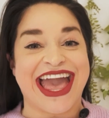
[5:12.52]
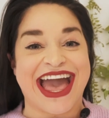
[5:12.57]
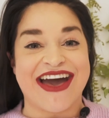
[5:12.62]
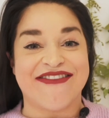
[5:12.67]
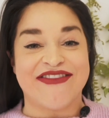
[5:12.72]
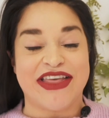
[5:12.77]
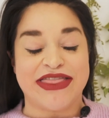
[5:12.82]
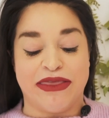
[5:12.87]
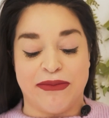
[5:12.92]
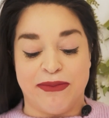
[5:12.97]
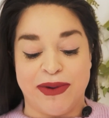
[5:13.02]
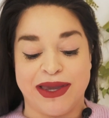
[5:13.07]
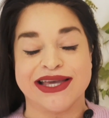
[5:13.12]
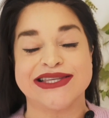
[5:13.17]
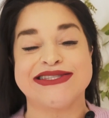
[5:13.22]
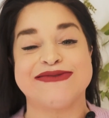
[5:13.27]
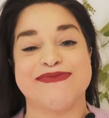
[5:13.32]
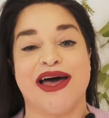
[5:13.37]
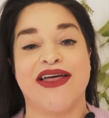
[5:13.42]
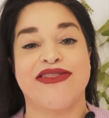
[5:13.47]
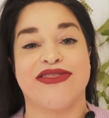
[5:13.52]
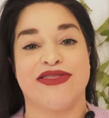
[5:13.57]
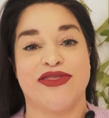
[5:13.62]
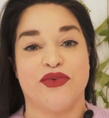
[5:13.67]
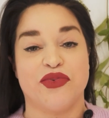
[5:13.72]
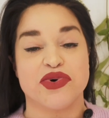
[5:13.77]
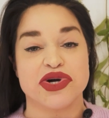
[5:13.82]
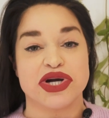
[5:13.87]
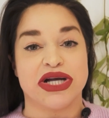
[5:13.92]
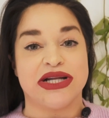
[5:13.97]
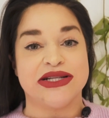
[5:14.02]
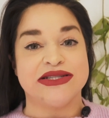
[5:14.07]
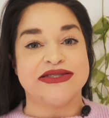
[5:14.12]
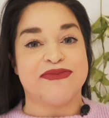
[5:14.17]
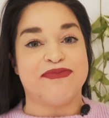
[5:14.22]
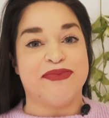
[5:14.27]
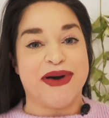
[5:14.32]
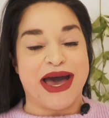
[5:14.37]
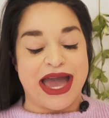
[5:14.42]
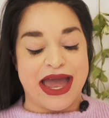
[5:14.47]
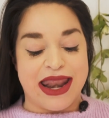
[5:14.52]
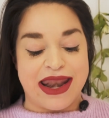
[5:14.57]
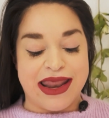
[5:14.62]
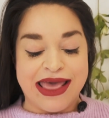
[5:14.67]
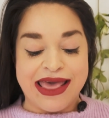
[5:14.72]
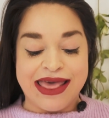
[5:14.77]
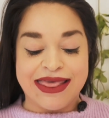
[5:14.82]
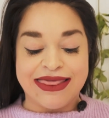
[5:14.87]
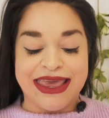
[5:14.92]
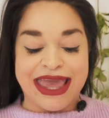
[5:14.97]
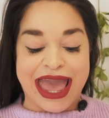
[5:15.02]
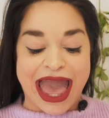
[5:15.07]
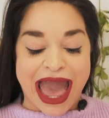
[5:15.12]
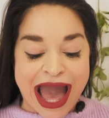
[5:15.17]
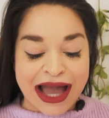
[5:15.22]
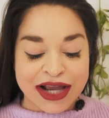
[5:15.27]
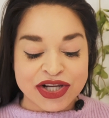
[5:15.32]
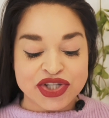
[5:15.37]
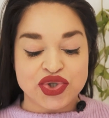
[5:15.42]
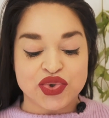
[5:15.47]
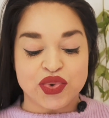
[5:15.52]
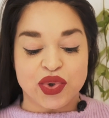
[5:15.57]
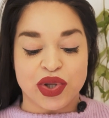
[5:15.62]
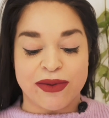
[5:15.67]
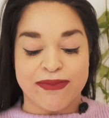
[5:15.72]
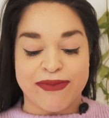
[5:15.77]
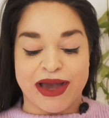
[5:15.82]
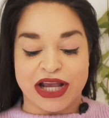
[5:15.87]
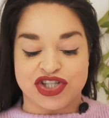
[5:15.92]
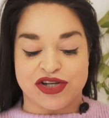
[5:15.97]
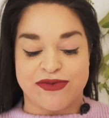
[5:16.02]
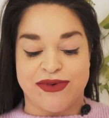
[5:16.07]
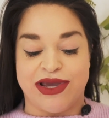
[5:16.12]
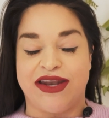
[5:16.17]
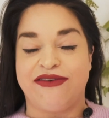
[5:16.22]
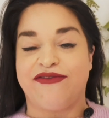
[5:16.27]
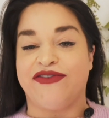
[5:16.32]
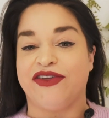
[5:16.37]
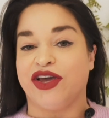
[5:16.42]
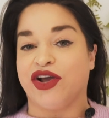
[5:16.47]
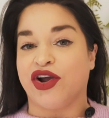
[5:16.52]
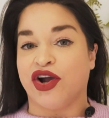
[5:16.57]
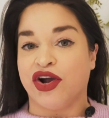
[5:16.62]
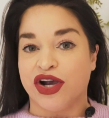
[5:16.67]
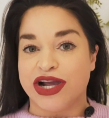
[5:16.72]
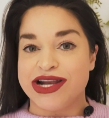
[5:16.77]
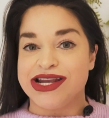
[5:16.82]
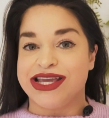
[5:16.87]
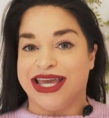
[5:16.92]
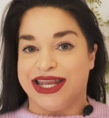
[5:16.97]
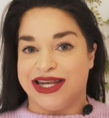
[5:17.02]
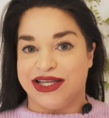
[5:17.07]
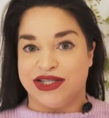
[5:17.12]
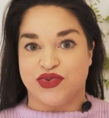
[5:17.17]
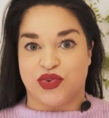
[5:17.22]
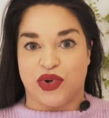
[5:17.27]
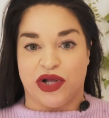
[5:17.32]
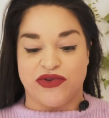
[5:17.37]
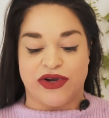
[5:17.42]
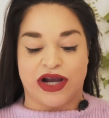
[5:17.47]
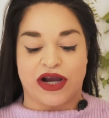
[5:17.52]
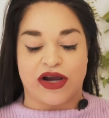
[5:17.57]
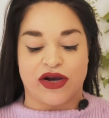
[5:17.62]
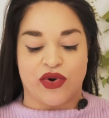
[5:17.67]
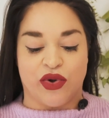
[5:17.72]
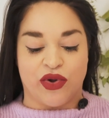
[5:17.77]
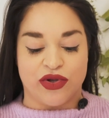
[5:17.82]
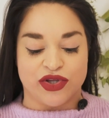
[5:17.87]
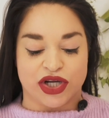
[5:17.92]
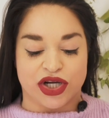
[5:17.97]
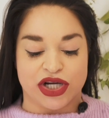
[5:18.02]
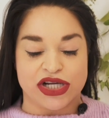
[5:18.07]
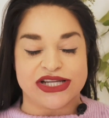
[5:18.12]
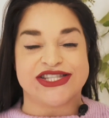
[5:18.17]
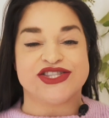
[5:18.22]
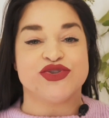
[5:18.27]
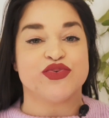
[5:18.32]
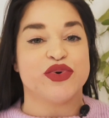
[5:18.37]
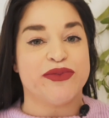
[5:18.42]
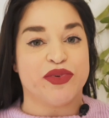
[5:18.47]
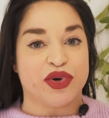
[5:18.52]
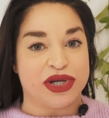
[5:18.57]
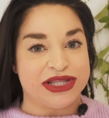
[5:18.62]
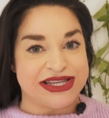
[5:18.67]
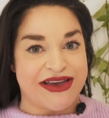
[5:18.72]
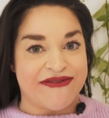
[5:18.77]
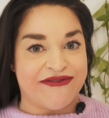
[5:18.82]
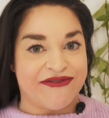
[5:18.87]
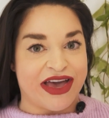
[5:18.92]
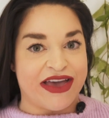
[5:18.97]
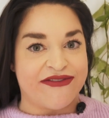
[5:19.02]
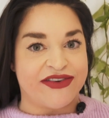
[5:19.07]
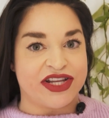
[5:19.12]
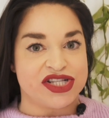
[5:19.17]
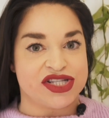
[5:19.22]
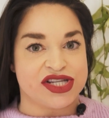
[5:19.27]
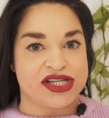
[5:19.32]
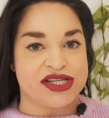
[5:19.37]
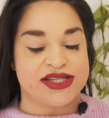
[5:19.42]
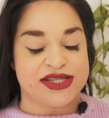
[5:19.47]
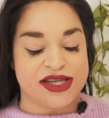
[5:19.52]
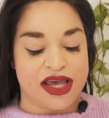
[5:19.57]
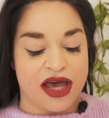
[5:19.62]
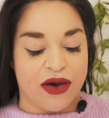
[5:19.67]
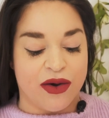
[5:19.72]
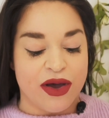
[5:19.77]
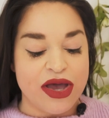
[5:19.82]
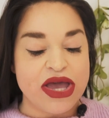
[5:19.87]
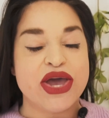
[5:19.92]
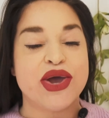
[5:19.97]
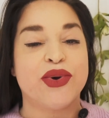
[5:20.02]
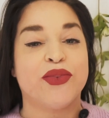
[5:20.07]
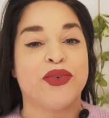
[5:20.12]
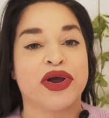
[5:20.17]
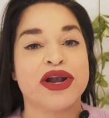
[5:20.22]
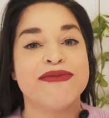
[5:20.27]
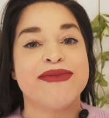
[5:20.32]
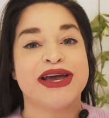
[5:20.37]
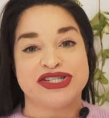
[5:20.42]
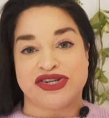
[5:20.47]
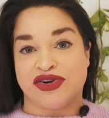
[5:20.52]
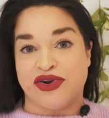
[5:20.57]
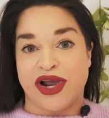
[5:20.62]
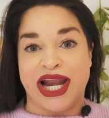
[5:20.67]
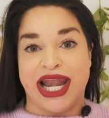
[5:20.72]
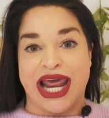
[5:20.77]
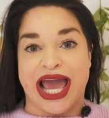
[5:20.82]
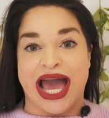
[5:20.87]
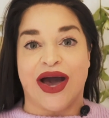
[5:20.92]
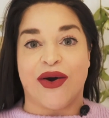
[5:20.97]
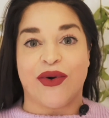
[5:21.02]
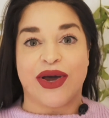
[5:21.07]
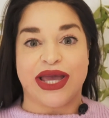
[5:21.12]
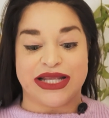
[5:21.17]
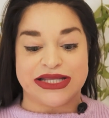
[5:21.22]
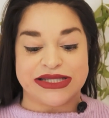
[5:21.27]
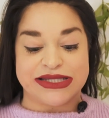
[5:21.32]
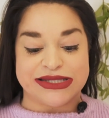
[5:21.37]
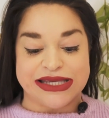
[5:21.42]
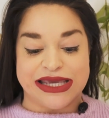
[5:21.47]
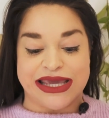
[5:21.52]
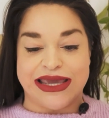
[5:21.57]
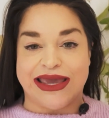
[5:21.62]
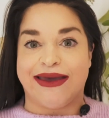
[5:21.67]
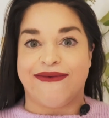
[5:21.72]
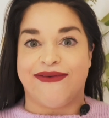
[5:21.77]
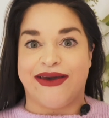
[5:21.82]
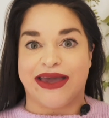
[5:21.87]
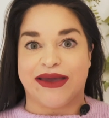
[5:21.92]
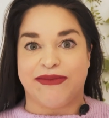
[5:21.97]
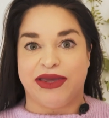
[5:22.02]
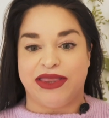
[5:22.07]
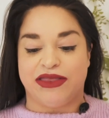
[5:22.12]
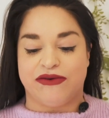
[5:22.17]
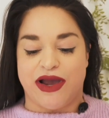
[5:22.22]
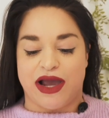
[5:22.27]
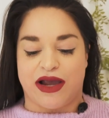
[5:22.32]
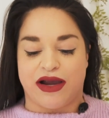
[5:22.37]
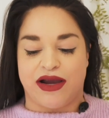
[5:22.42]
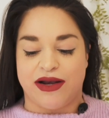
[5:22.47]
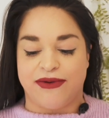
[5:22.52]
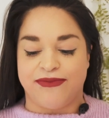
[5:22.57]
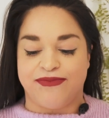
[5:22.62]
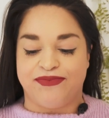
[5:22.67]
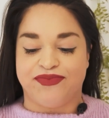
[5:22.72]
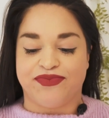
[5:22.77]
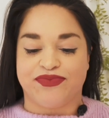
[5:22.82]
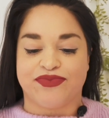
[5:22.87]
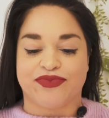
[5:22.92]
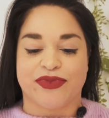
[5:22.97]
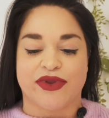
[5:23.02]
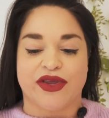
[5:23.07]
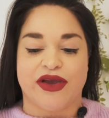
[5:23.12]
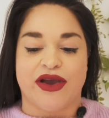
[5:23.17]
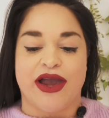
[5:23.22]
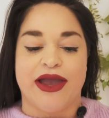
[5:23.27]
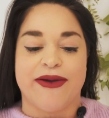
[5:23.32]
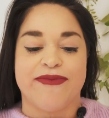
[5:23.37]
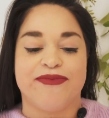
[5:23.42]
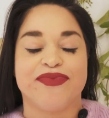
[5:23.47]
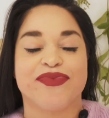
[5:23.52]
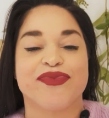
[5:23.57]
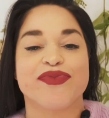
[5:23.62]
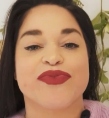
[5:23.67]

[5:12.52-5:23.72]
have the biggest mouth in the world, but the actual measurement for the current Guinness World Record holder is 3.75 inches. So we're gonna measure right now and see if I can beat the record. All right.